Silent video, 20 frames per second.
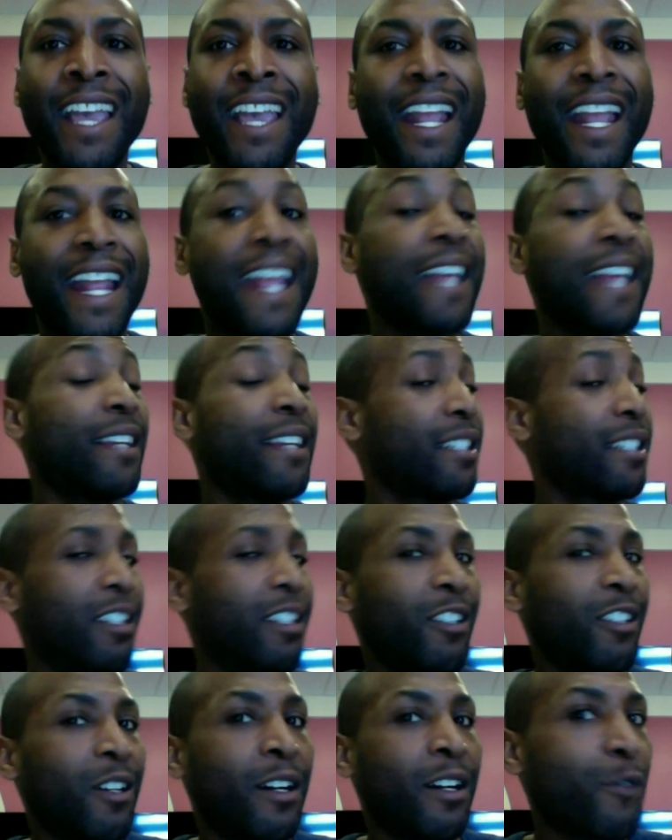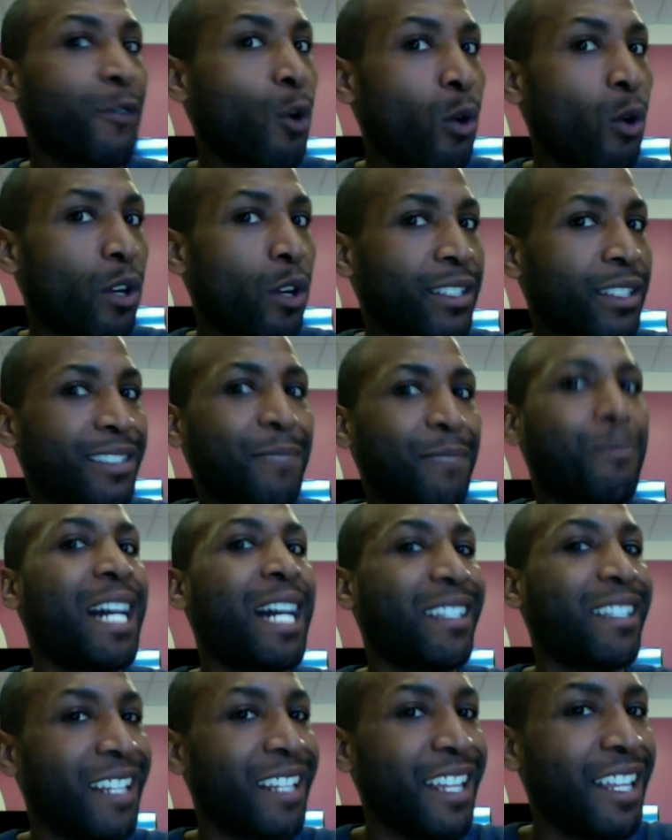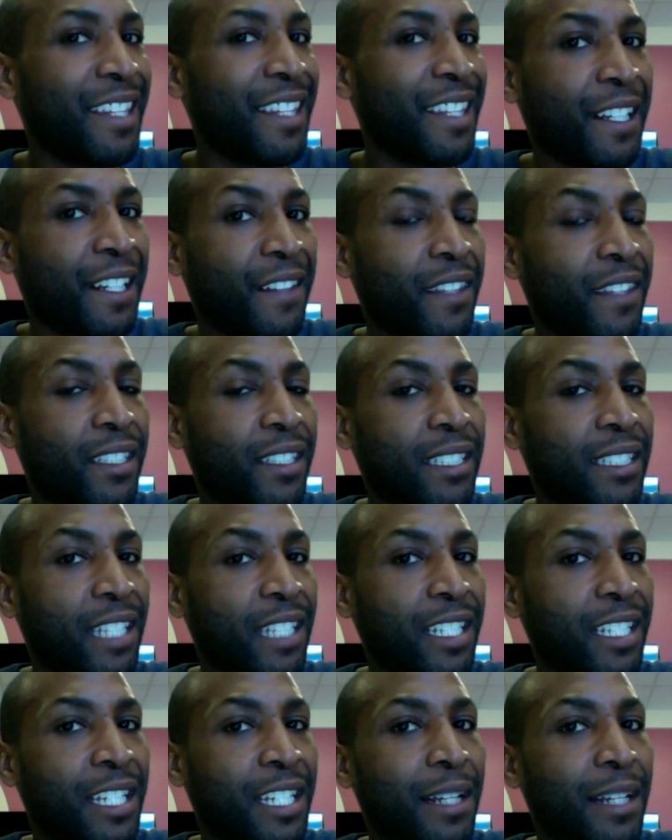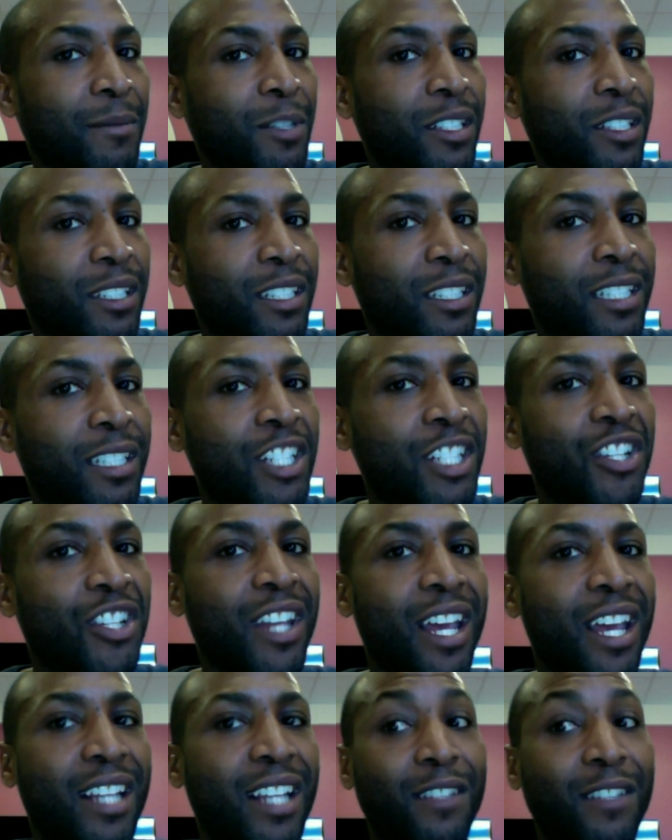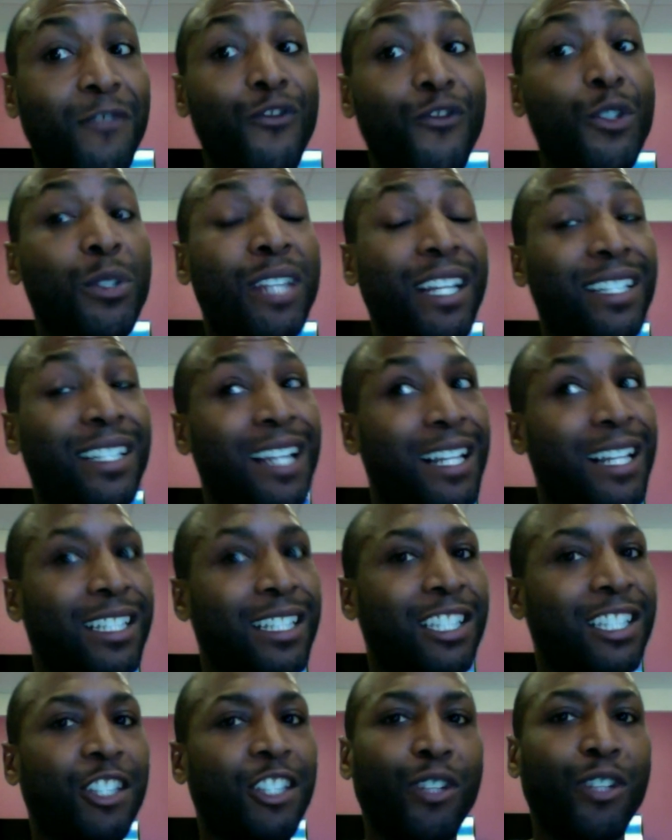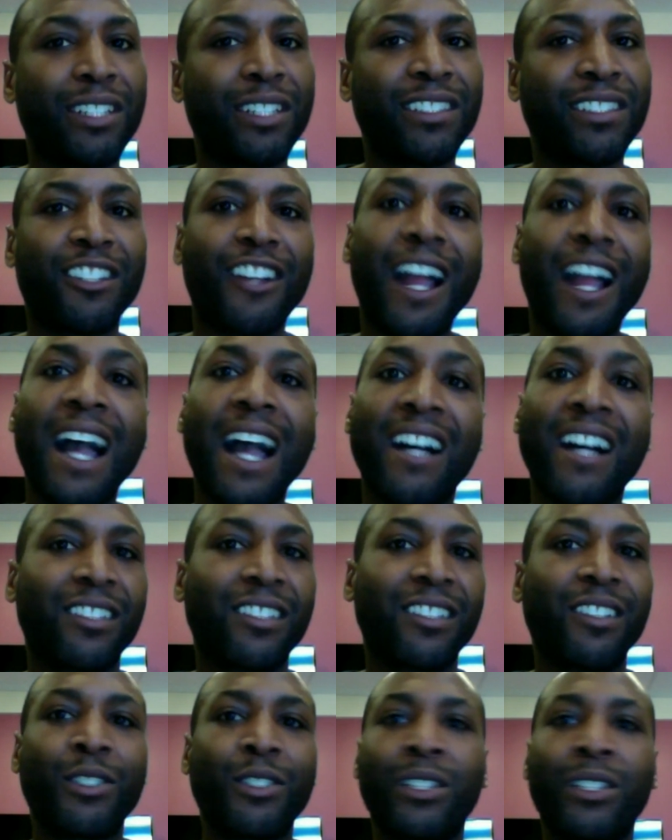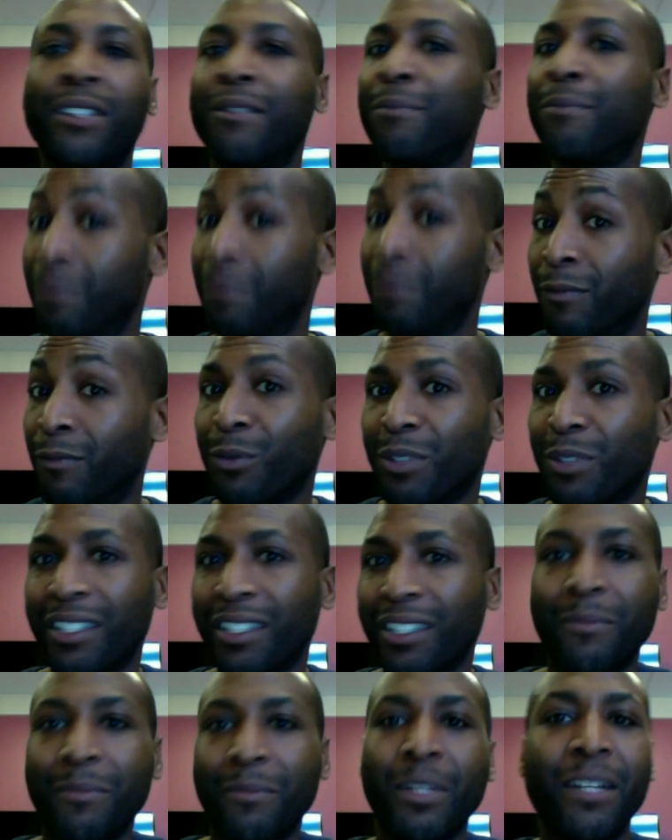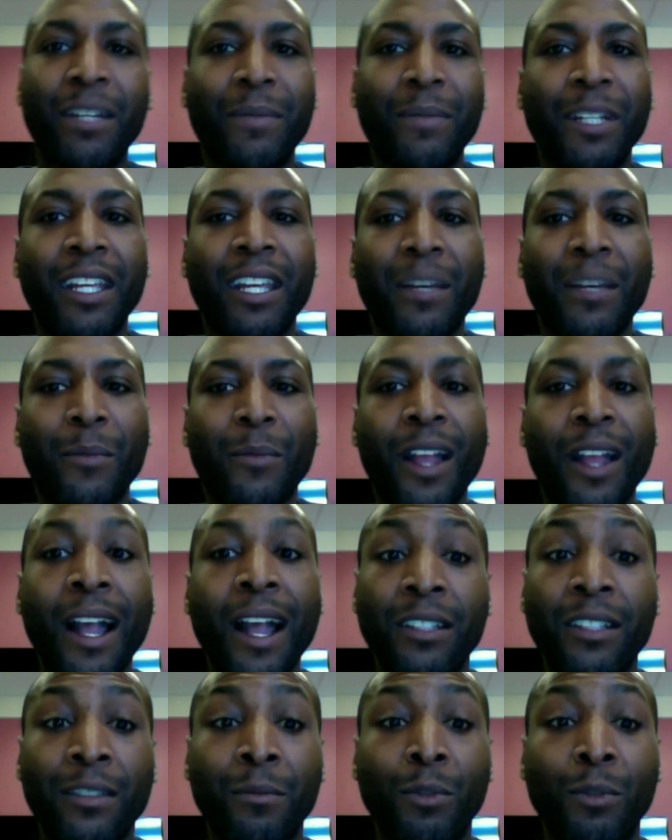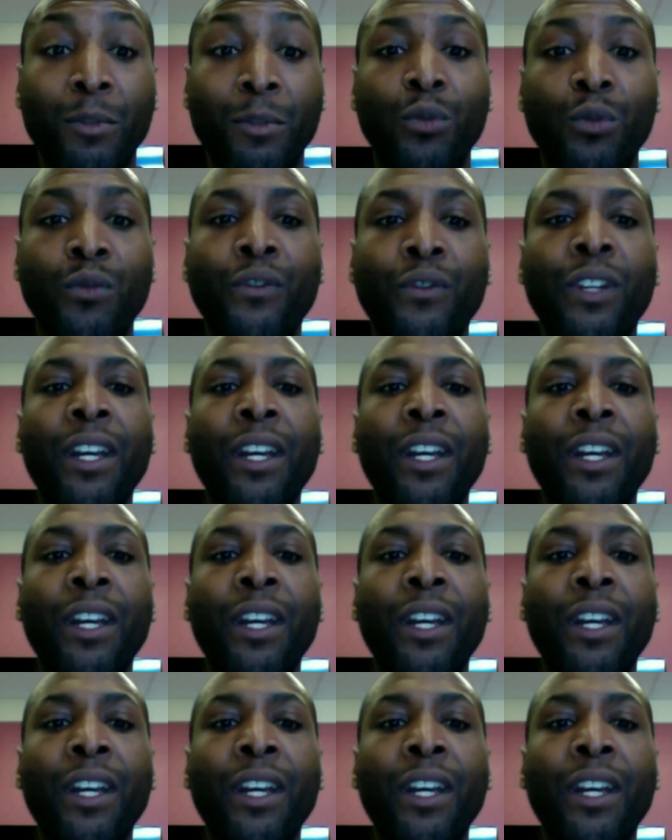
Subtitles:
And again, of course, by the end of the session, I'm going to teach you guys a few technology tricks that are out there to really be able to help your house move.